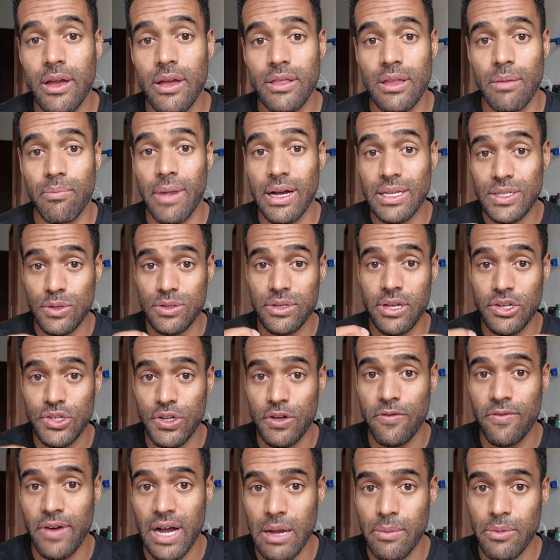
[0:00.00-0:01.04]
the muscle
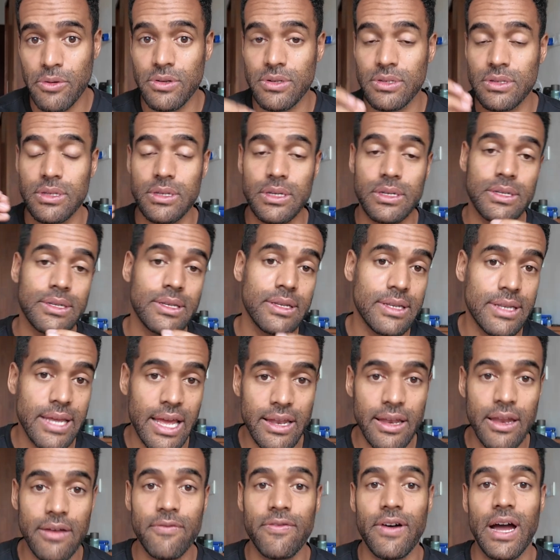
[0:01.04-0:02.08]
tissue fibers and the
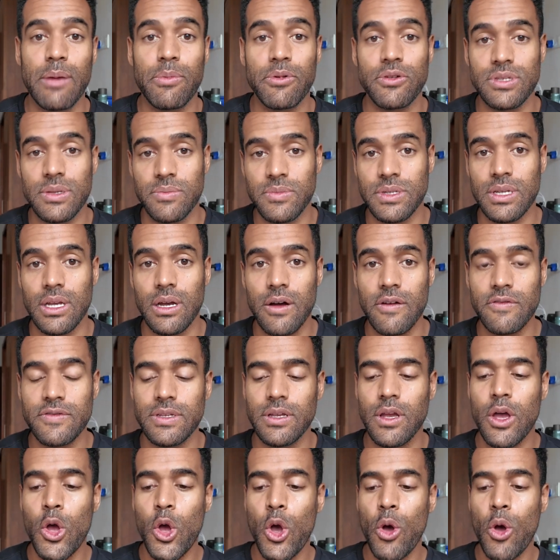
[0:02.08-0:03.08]
tendon fibers themselves.